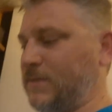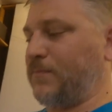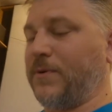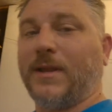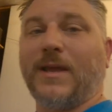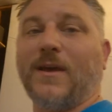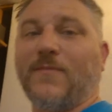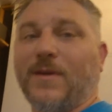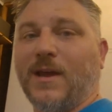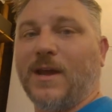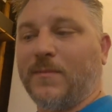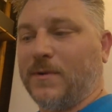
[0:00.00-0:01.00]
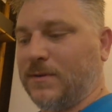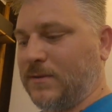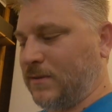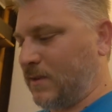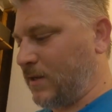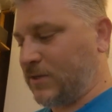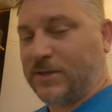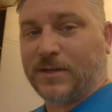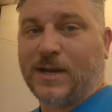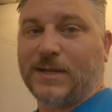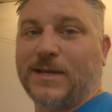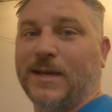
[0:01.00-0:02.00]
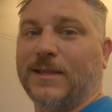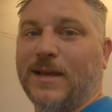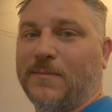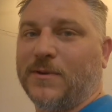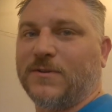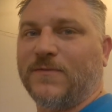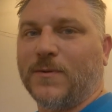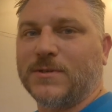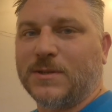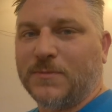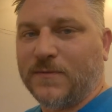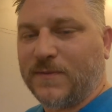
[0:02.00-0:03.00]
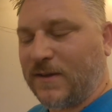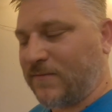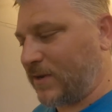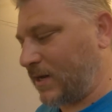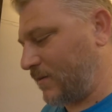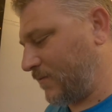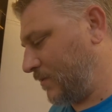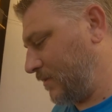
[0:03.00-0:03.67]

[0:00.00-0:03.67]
a pretty heavy hammer, and it should not take that much force to move that valve.